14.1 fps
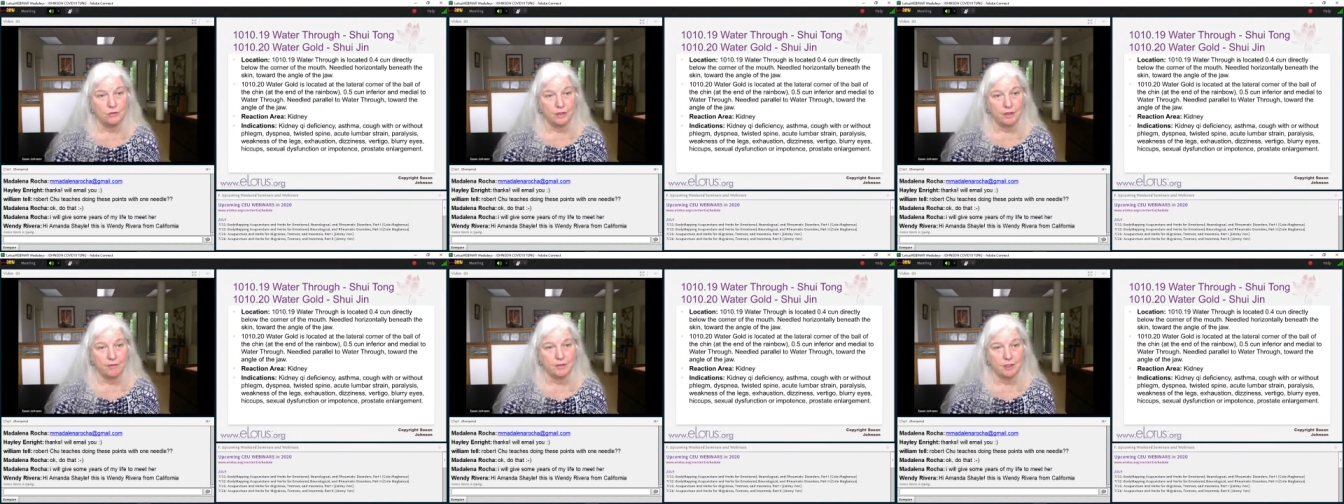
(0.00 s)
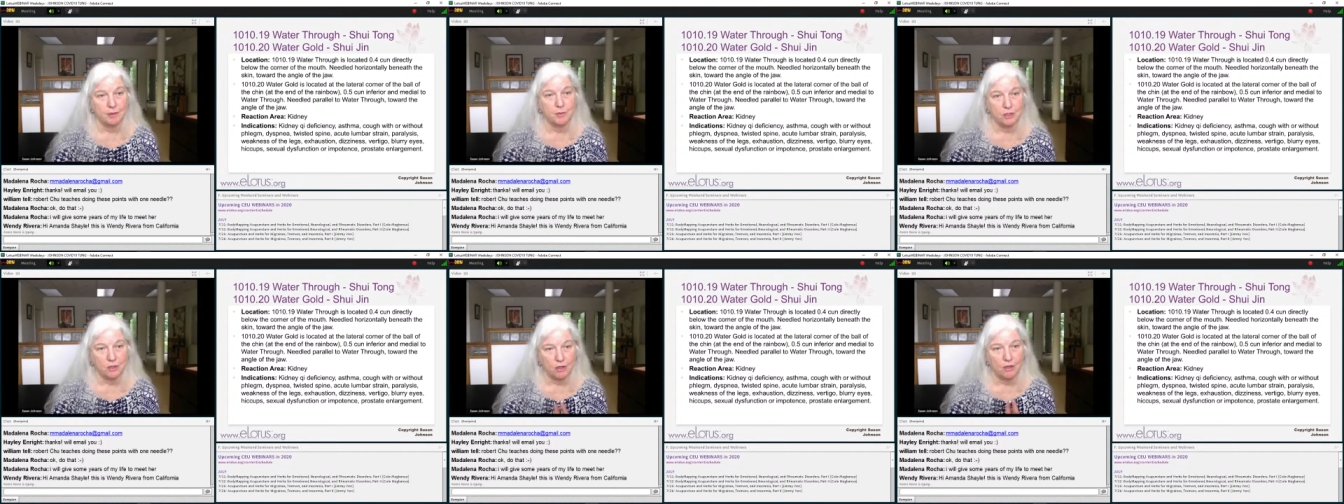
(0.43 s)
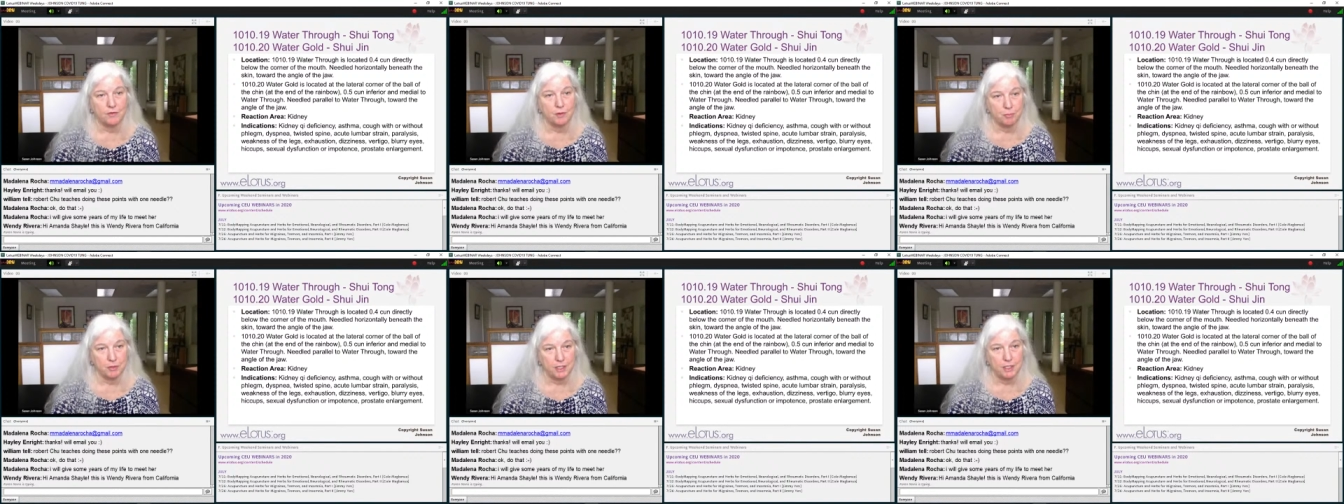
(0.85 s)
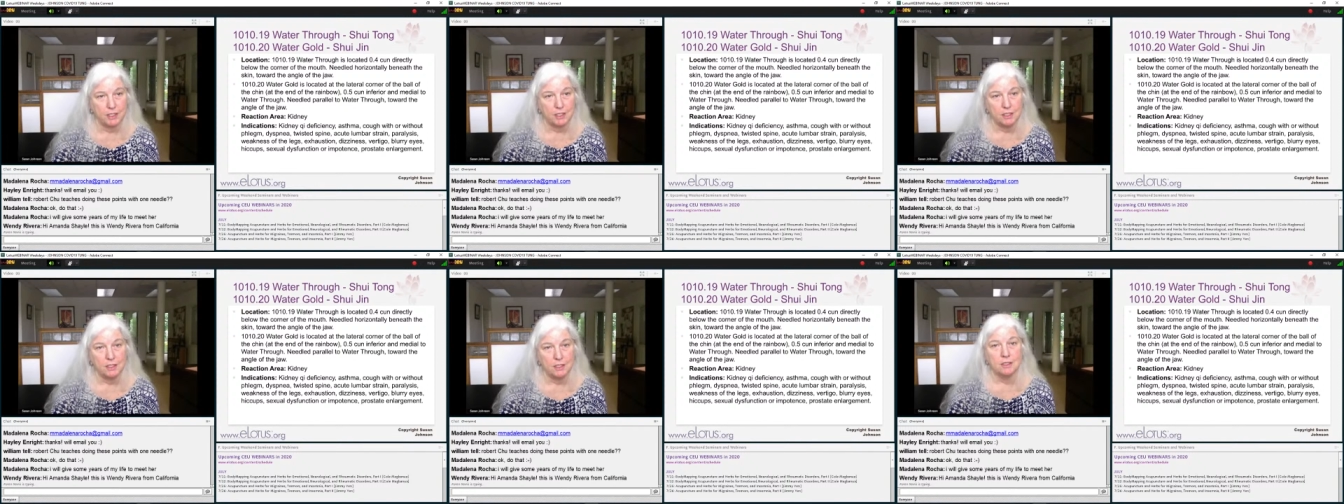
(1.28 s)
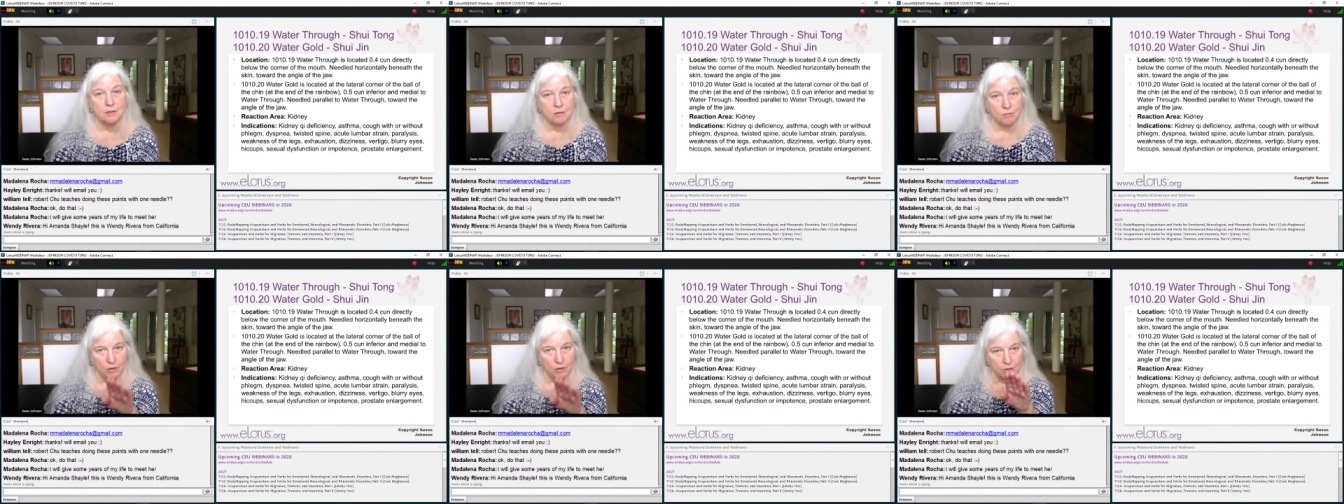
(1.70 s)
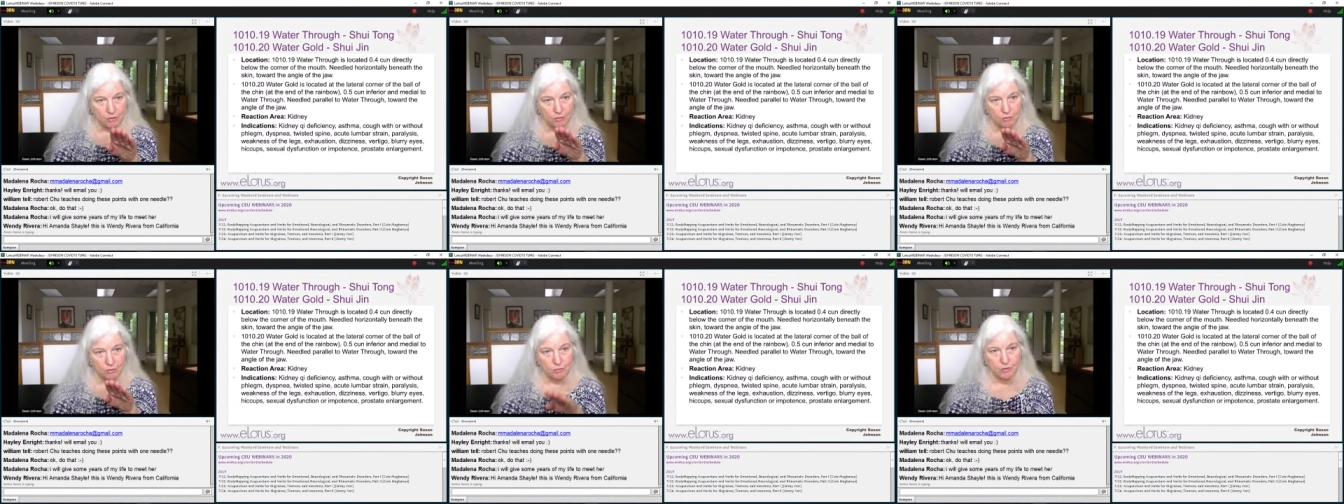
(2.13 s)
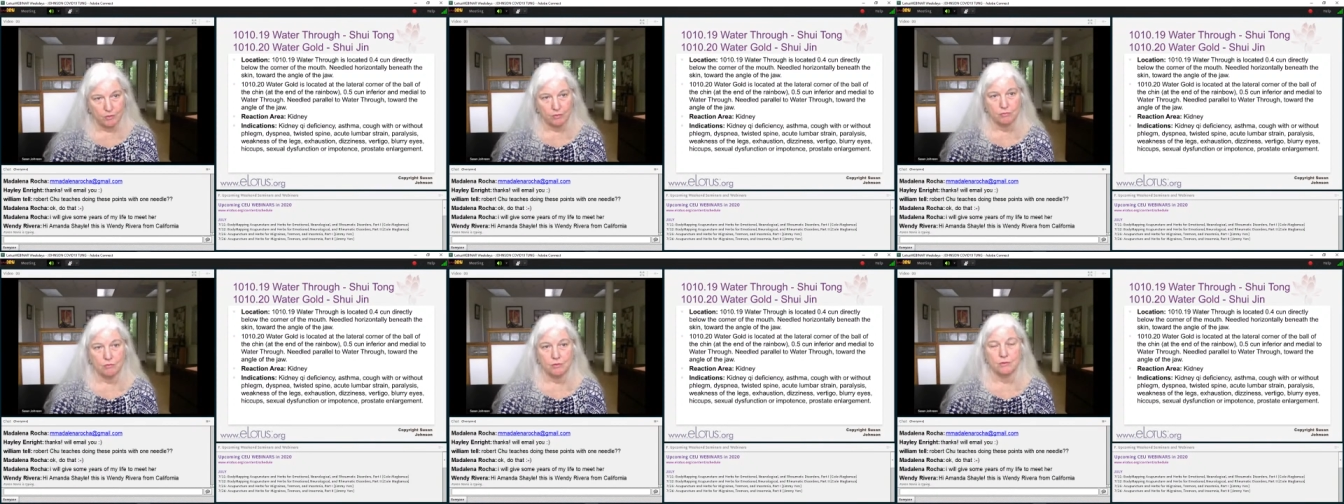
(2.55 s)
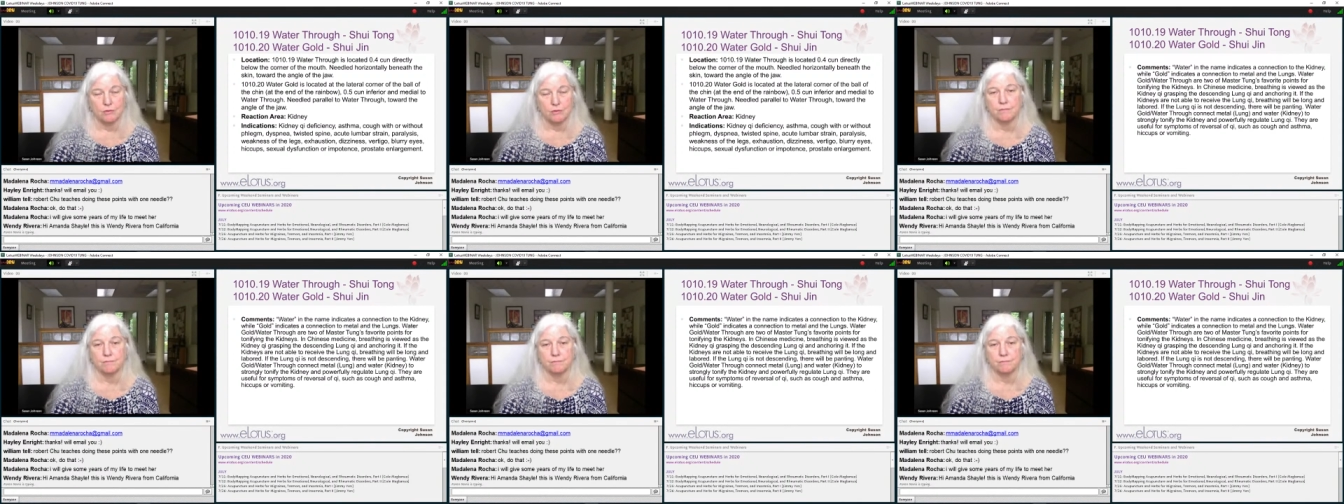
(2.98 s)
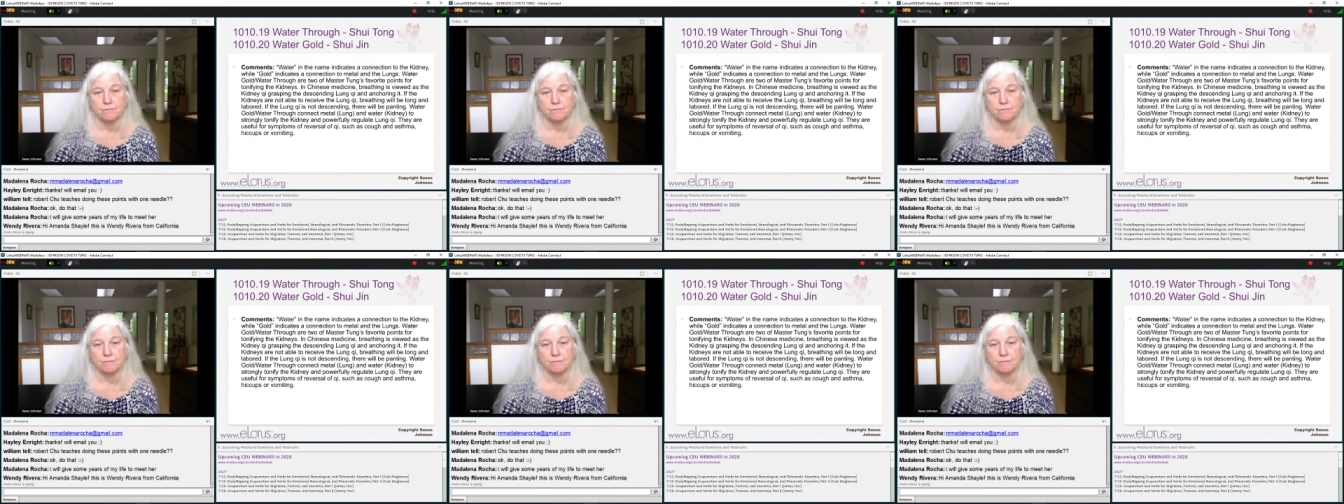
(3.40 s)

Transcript: Every time you cough, you pee. Water gold water through.